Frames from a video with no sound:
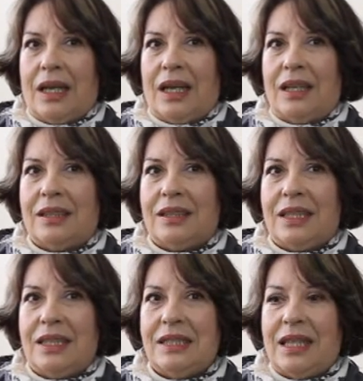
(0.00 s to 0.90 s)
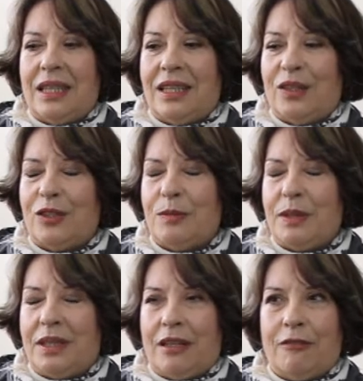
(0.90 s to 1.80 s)
And he stayed at the
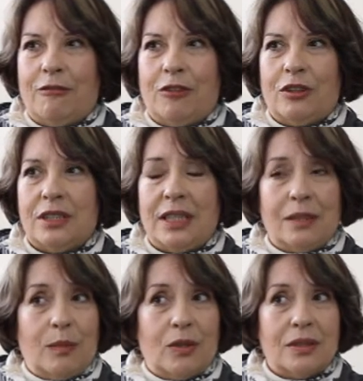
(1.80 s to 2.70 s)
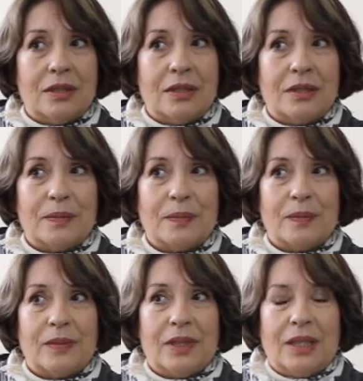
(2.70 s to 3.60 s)
hospital for 6 months.
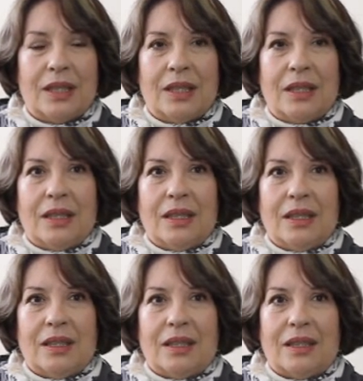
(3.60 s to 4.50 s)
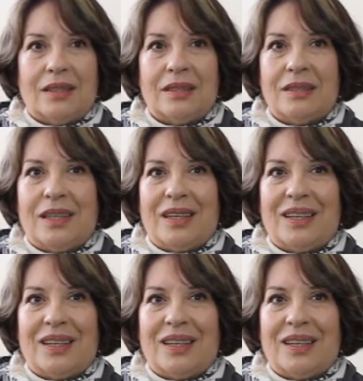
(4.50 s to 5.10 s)
And